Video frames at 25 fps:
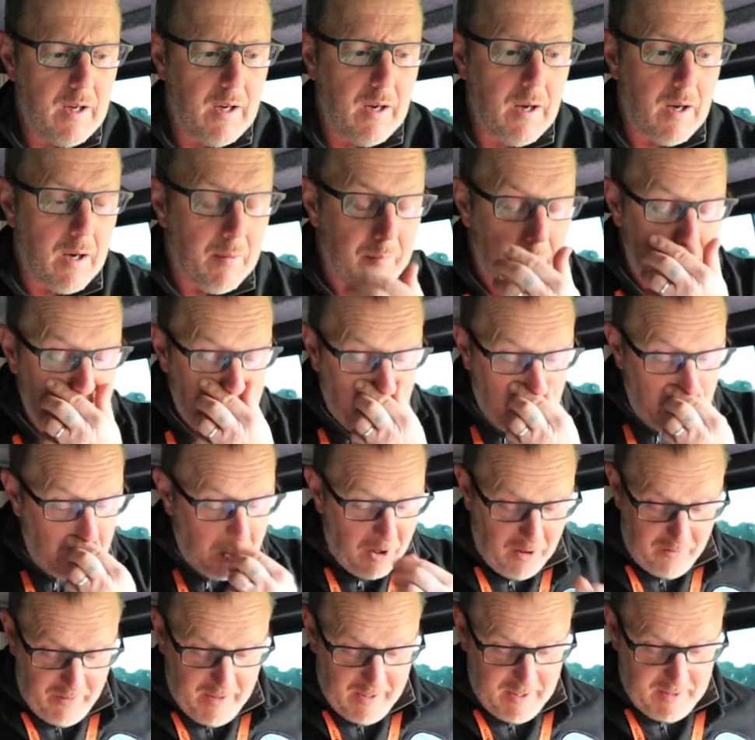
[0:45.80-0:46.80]
I do a
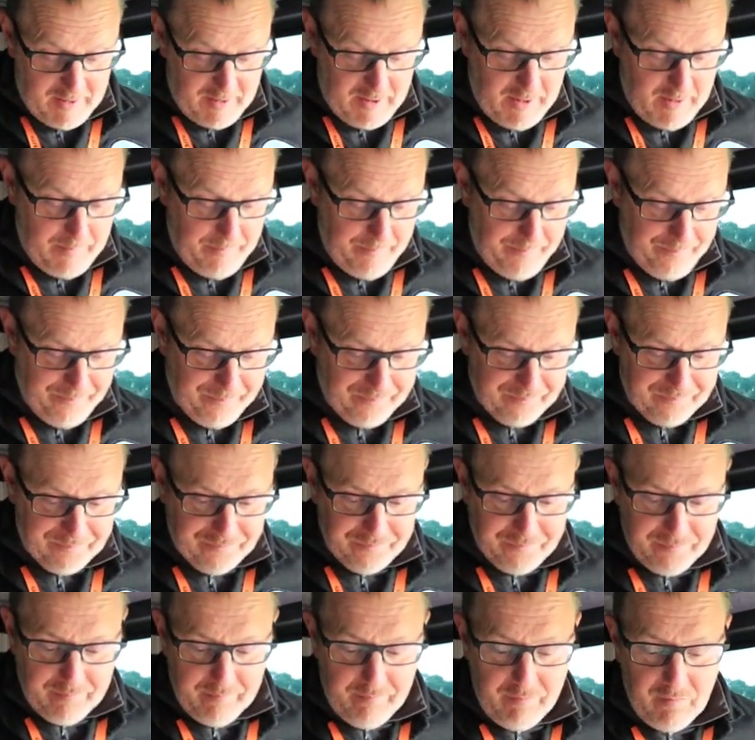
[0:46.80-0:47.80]
lot of editing.
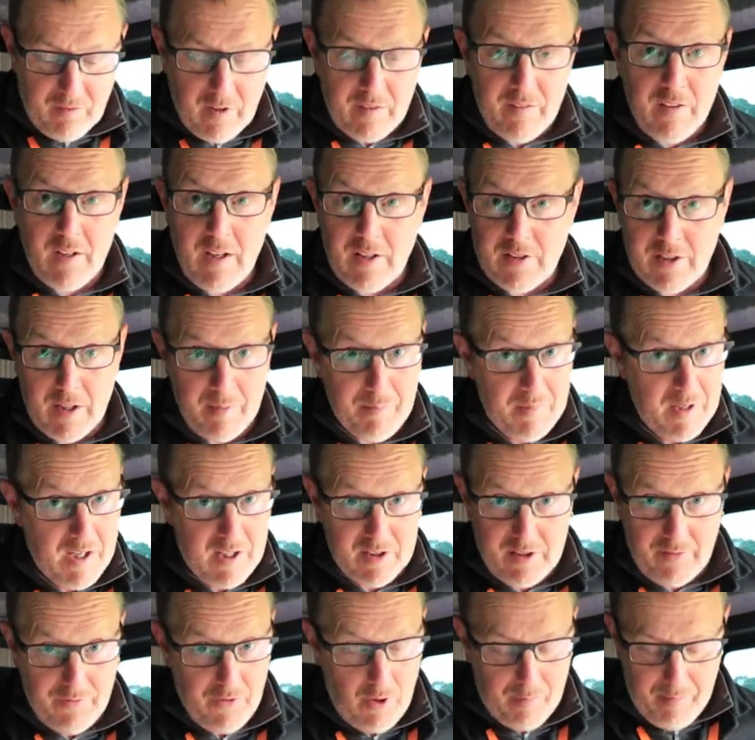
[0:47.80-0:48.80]
They sent me
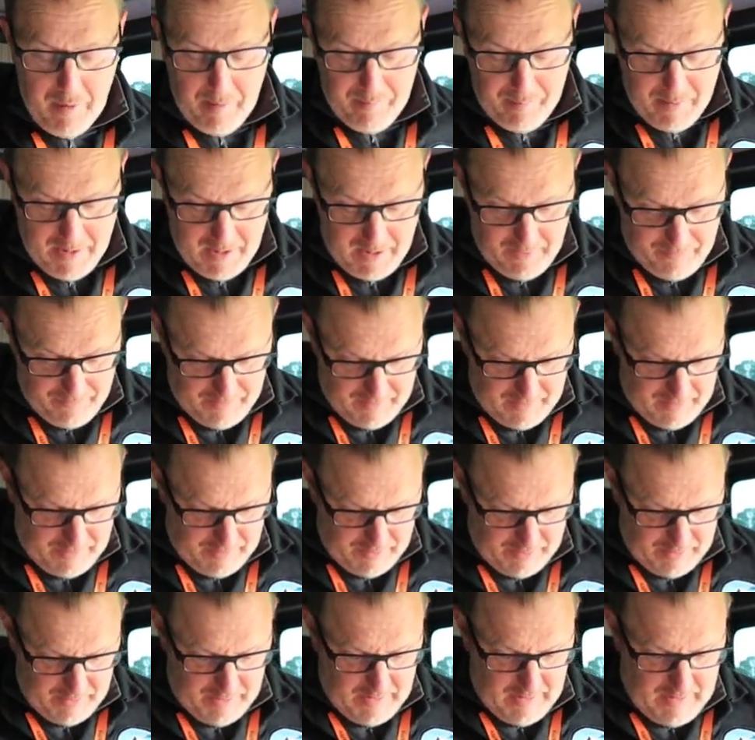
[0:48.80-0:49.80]
this, I've not been paid for
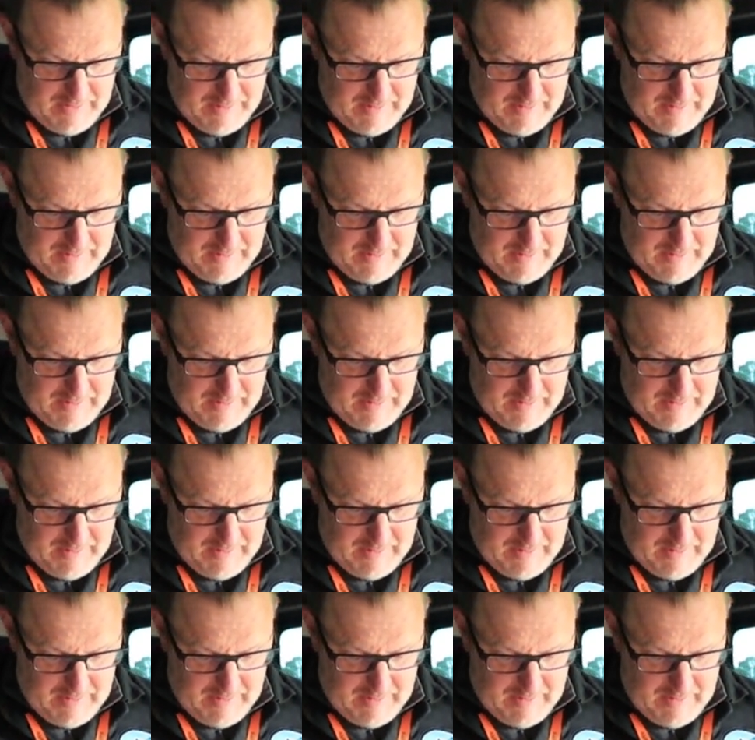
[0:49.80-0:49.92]
this.